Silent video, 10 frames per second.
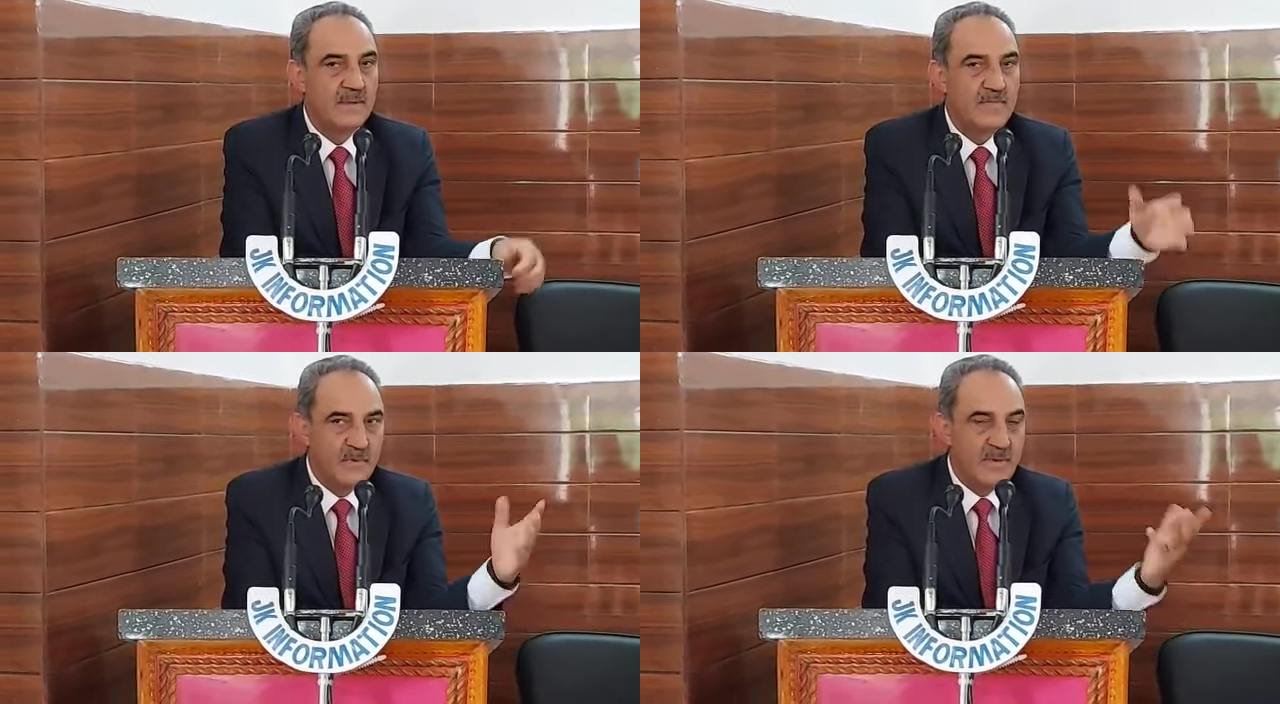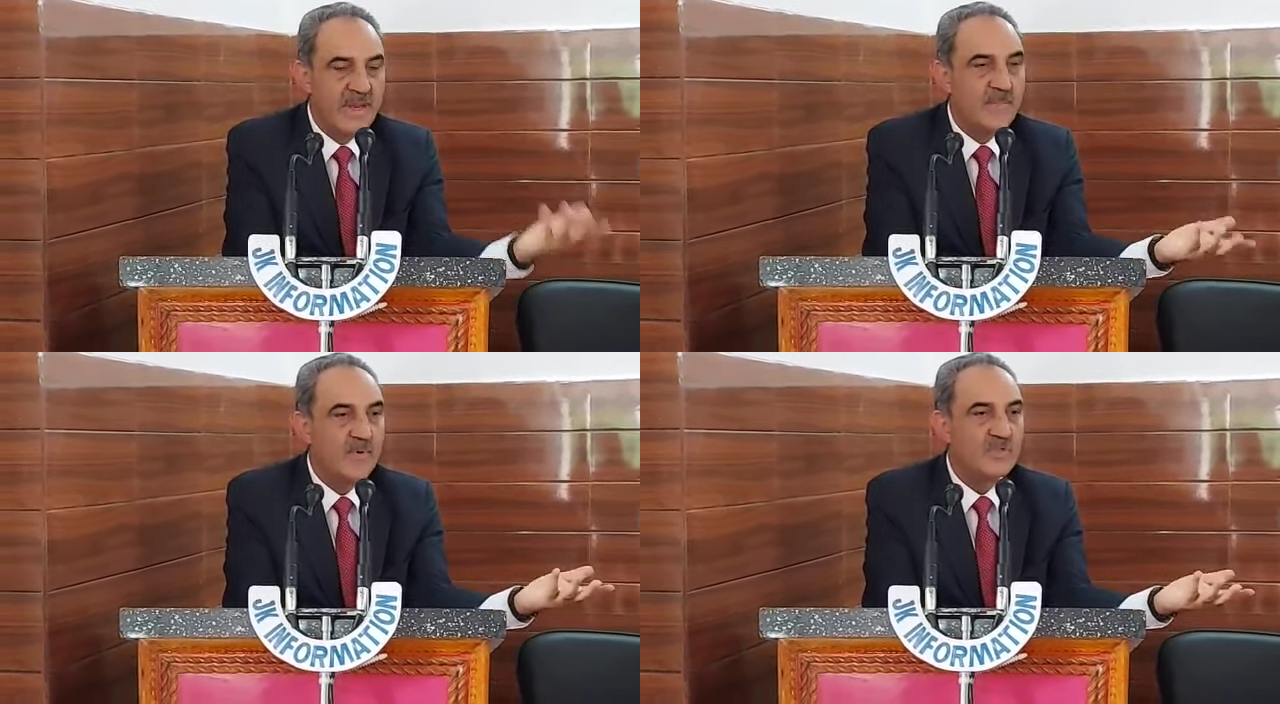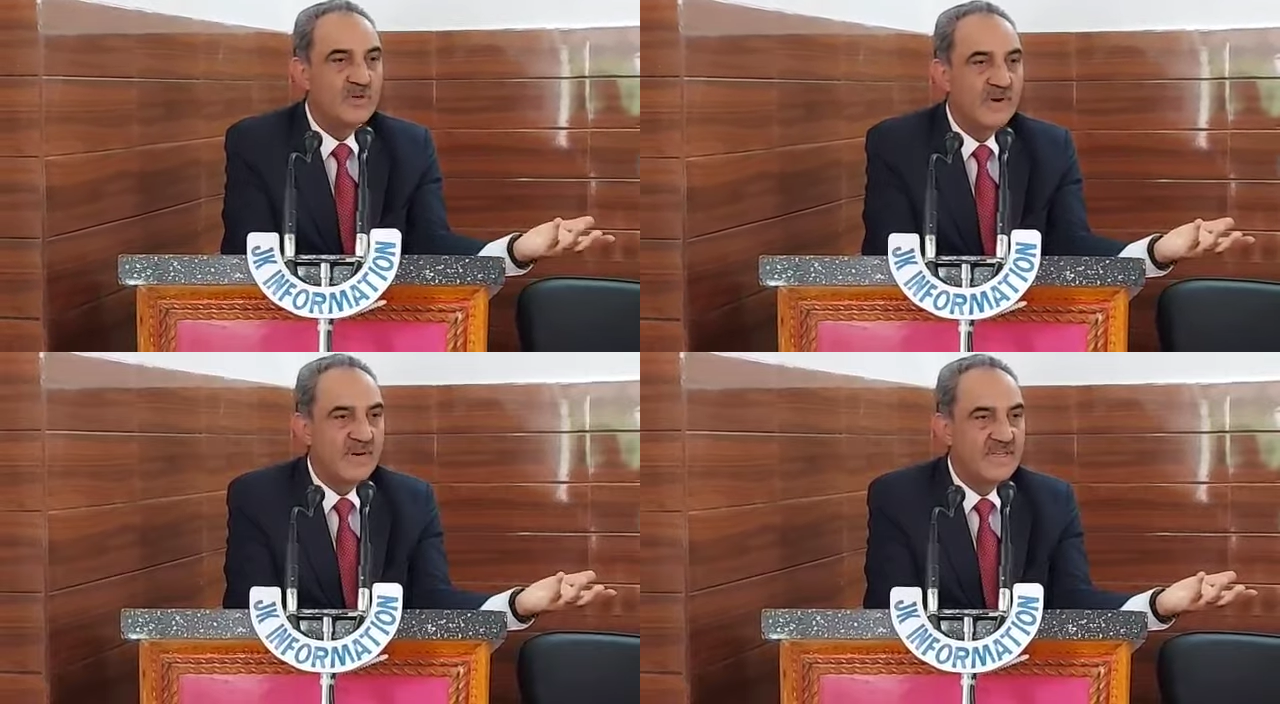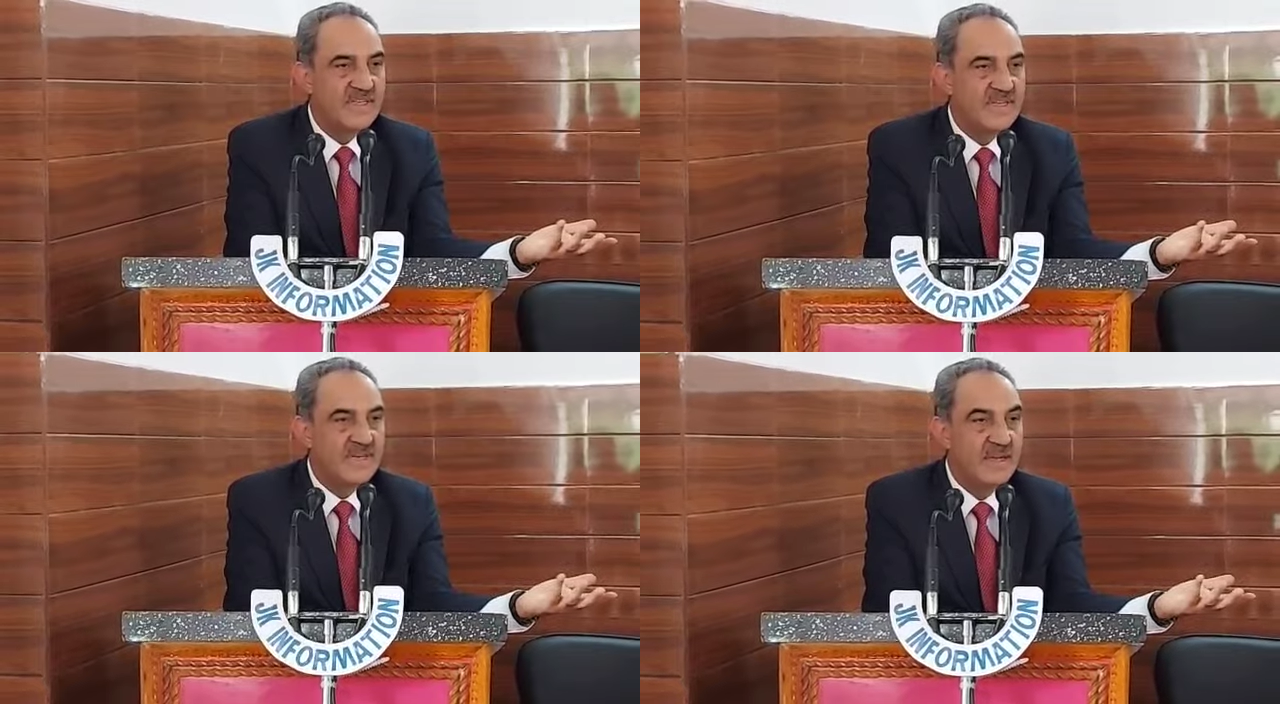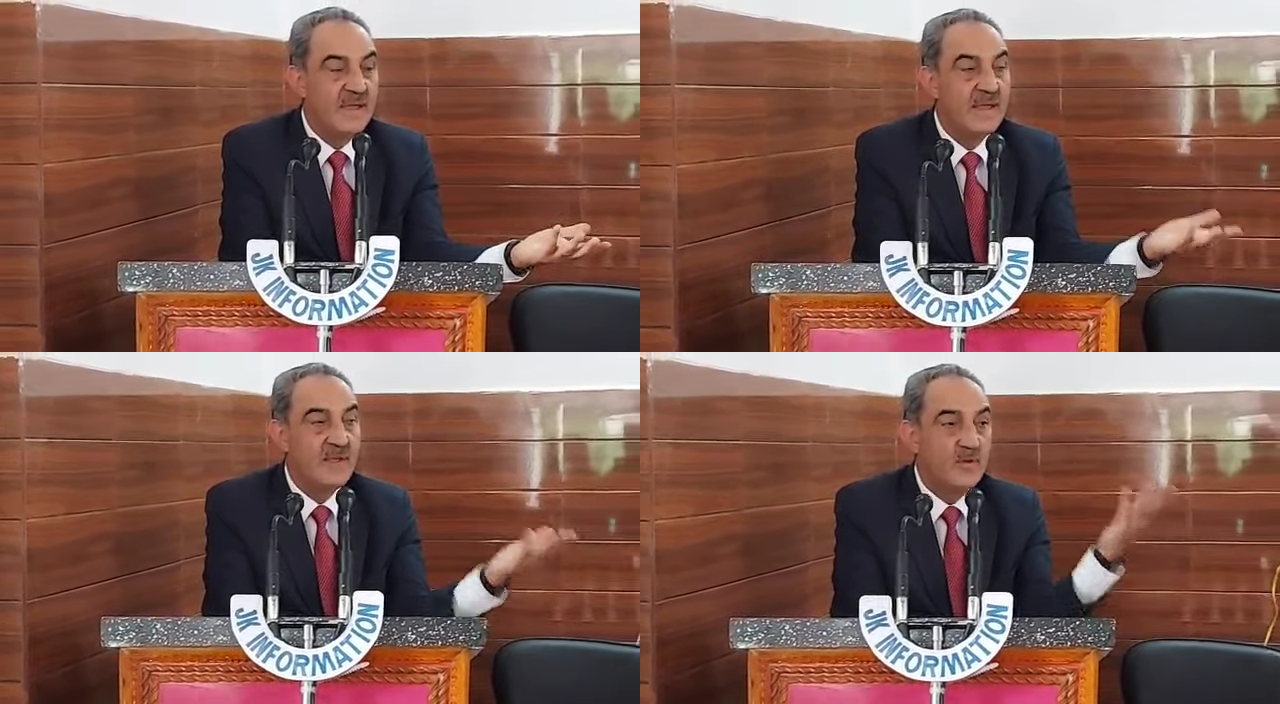you can approach our registry,
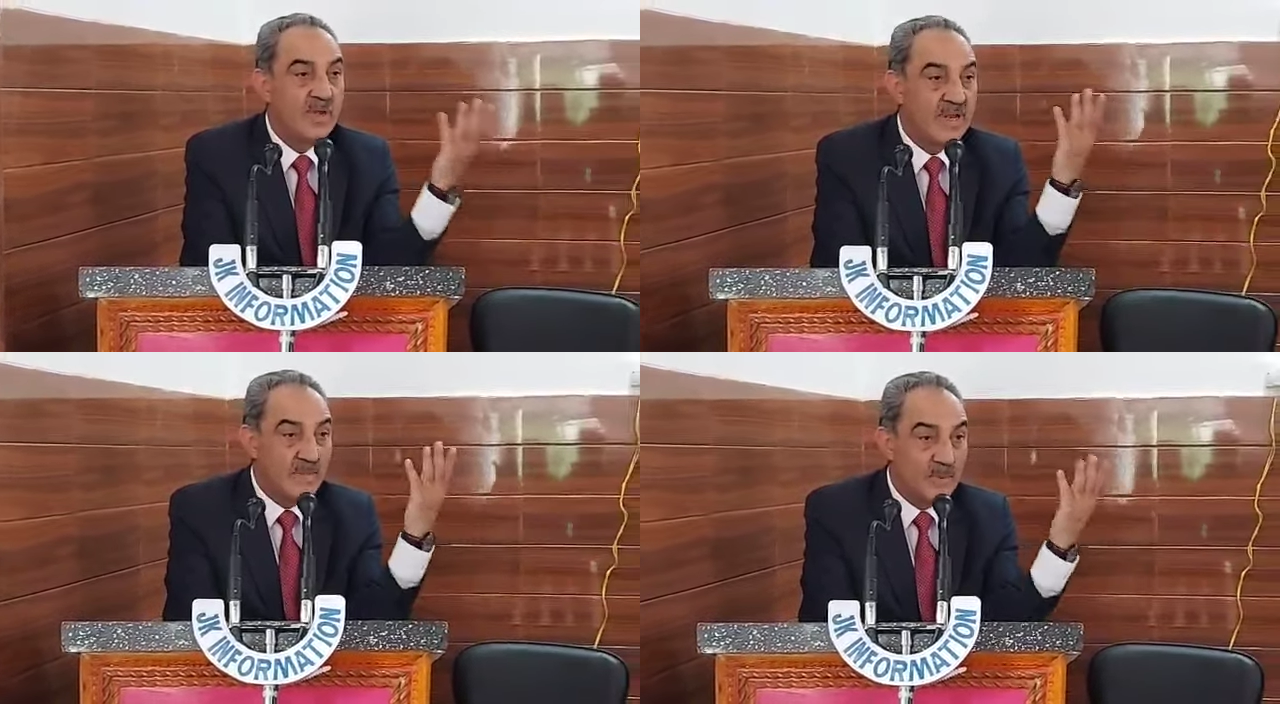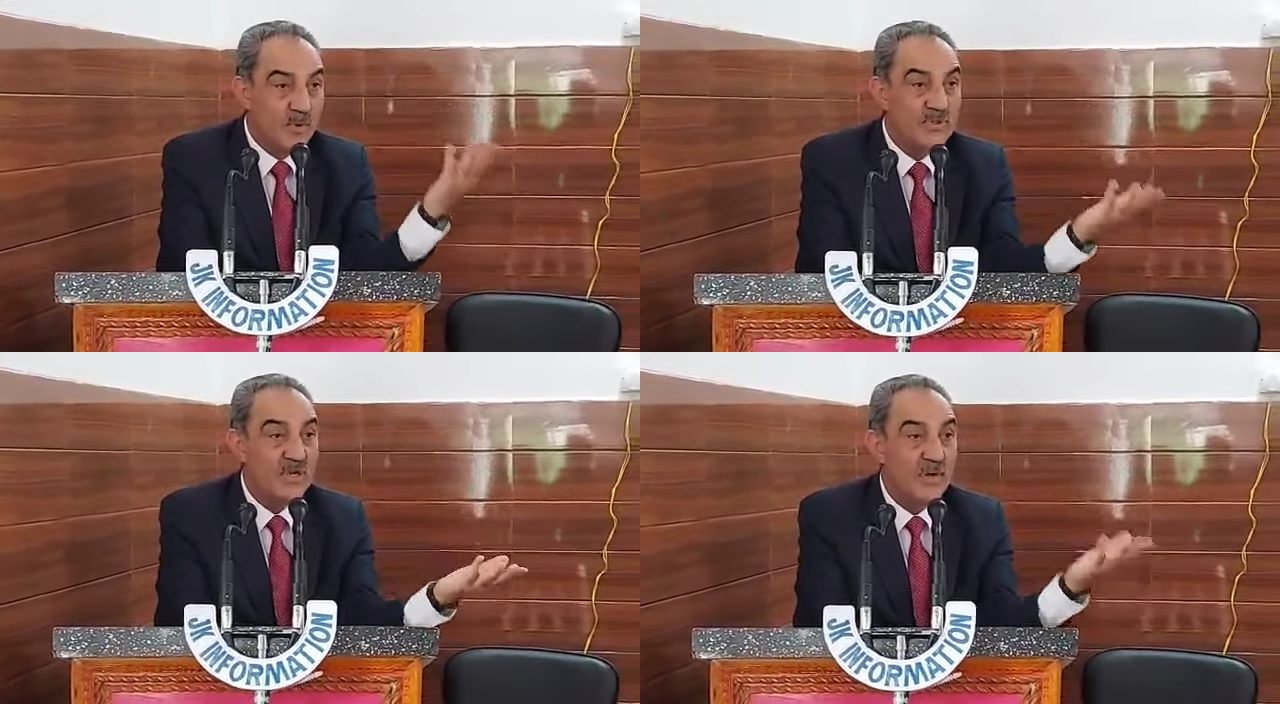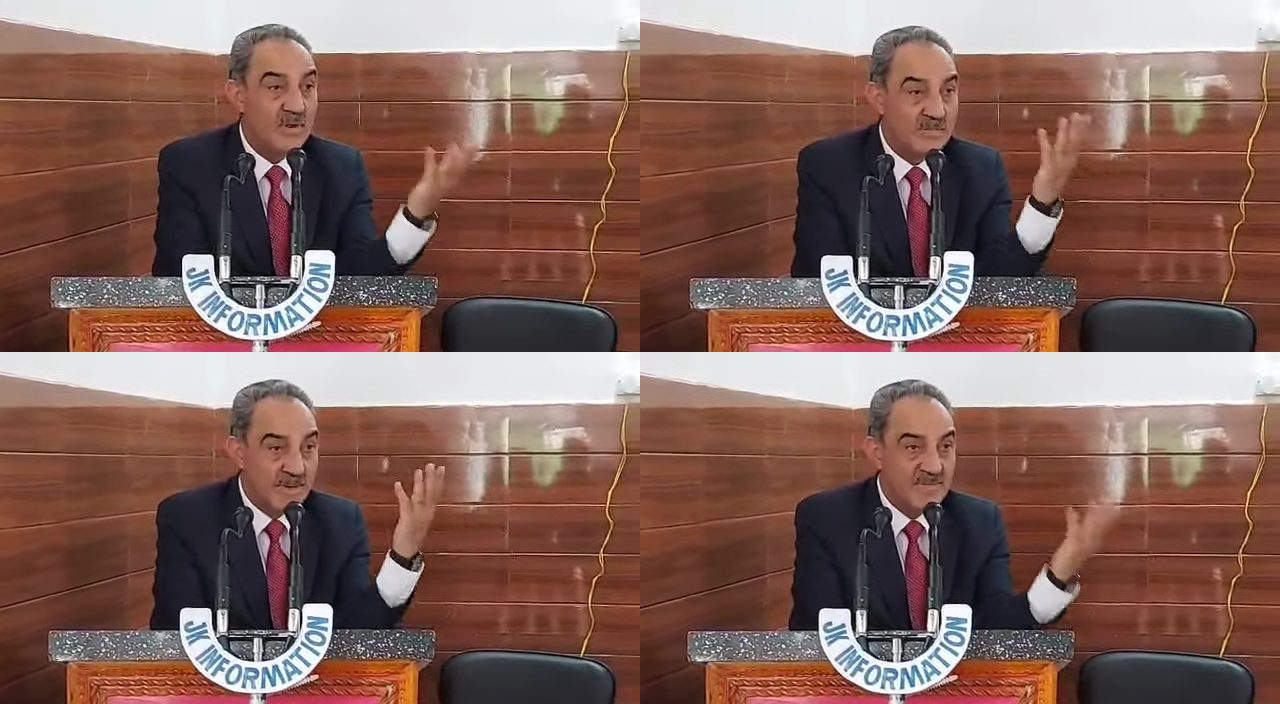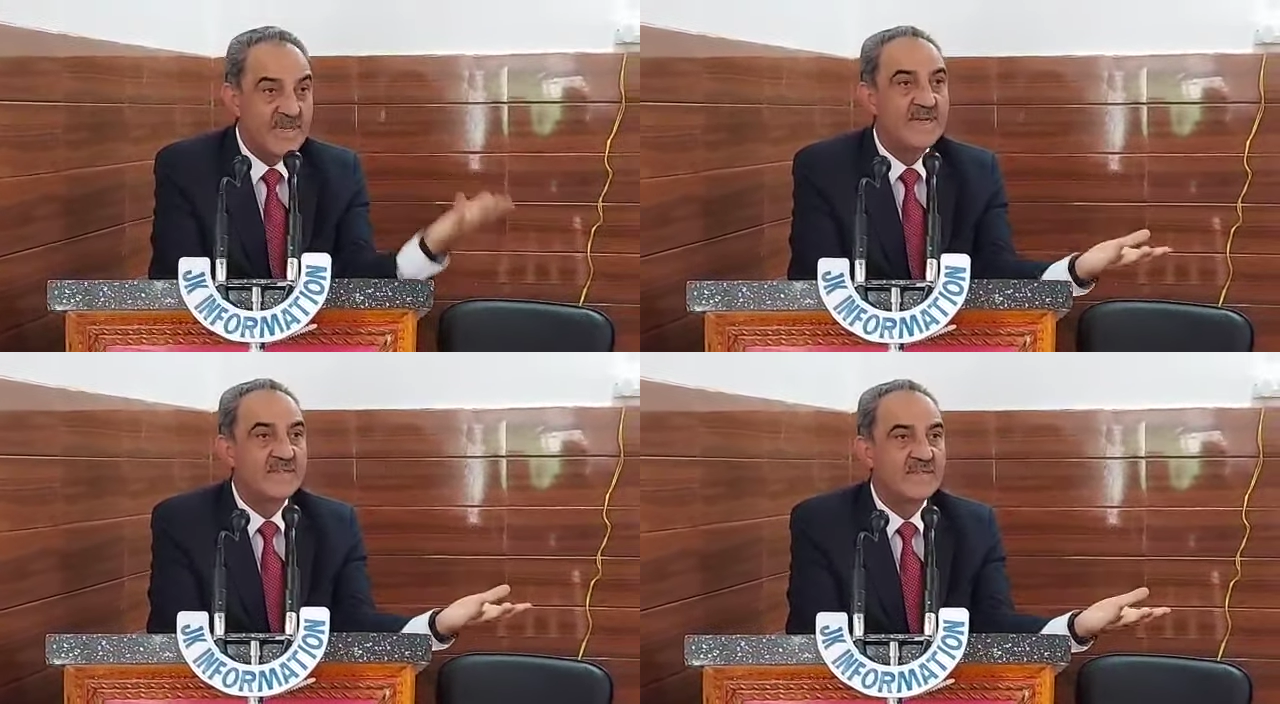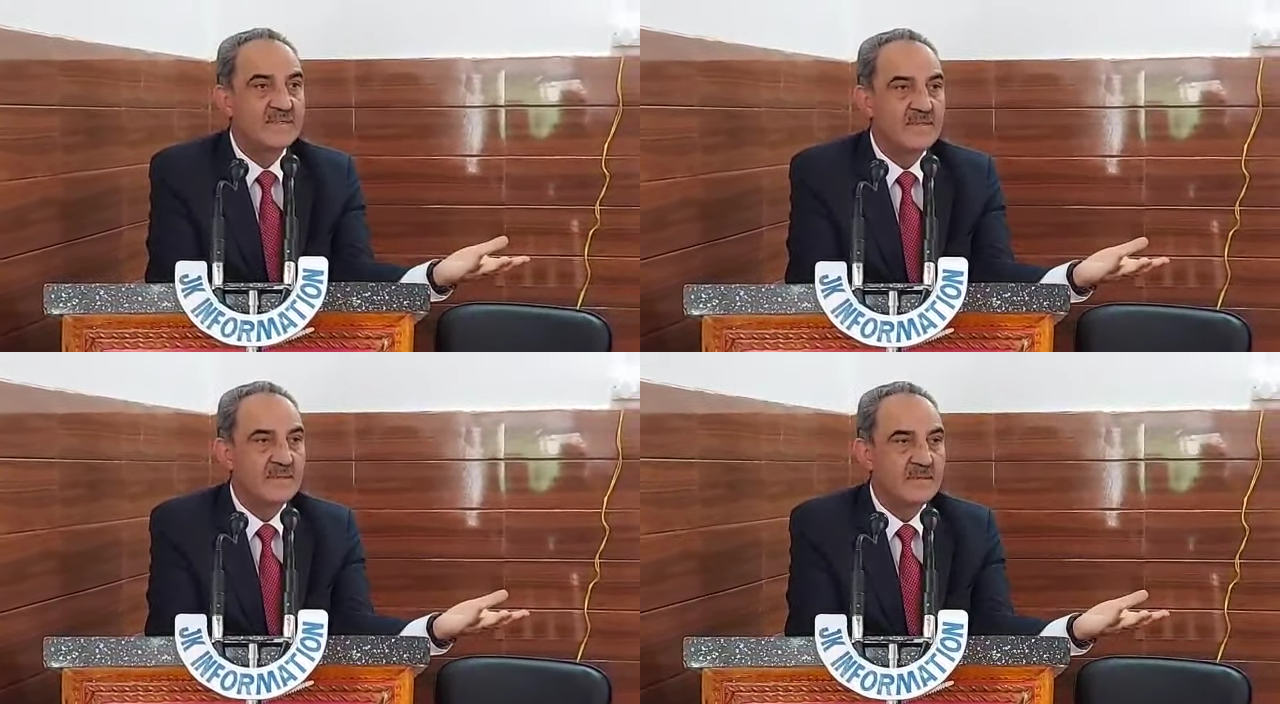you can approach our websites